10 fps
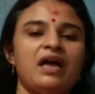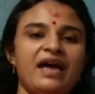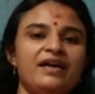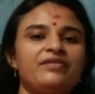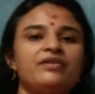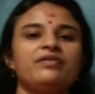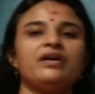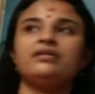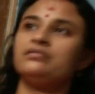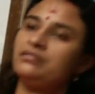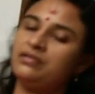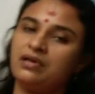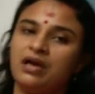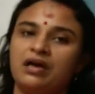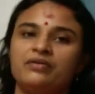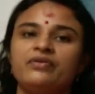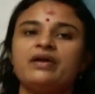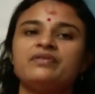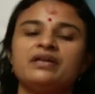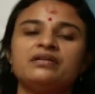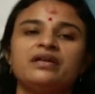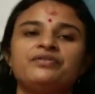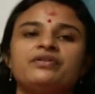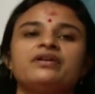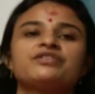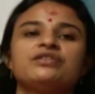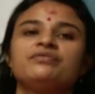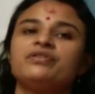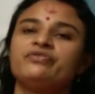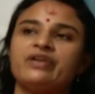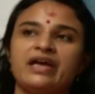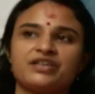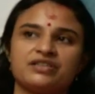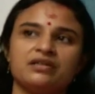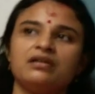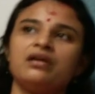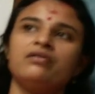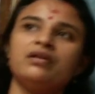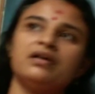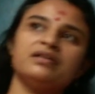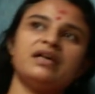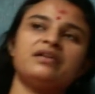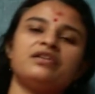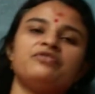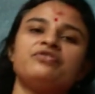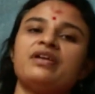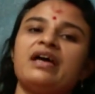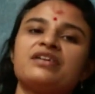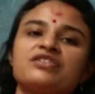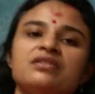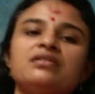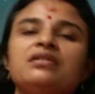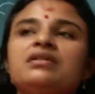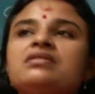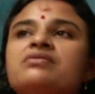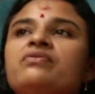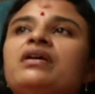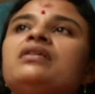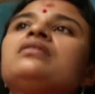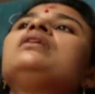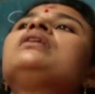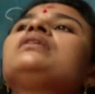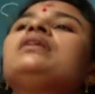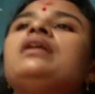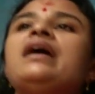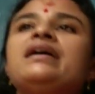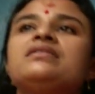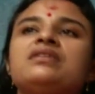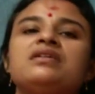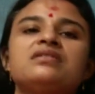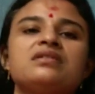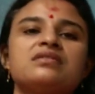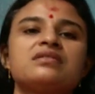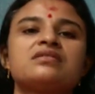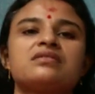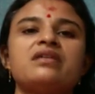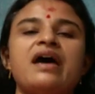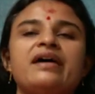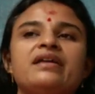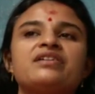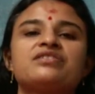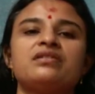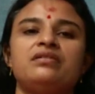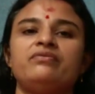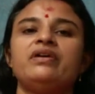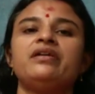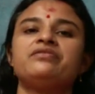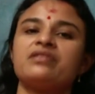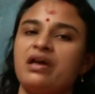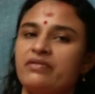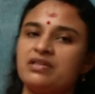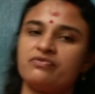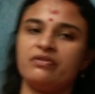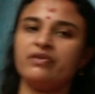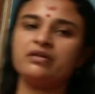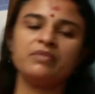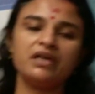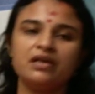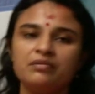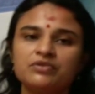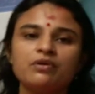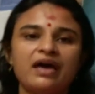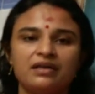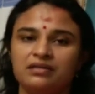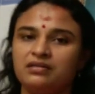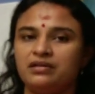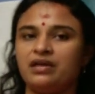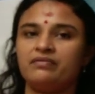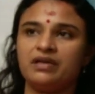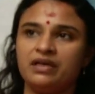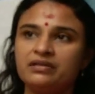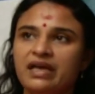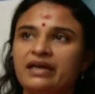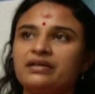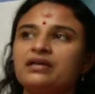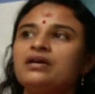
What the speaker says: Hi everyone. We have done the introduction of refraction and you have learned that refraction is when the light changes its direction when it travels from one medium to another. You have learned that.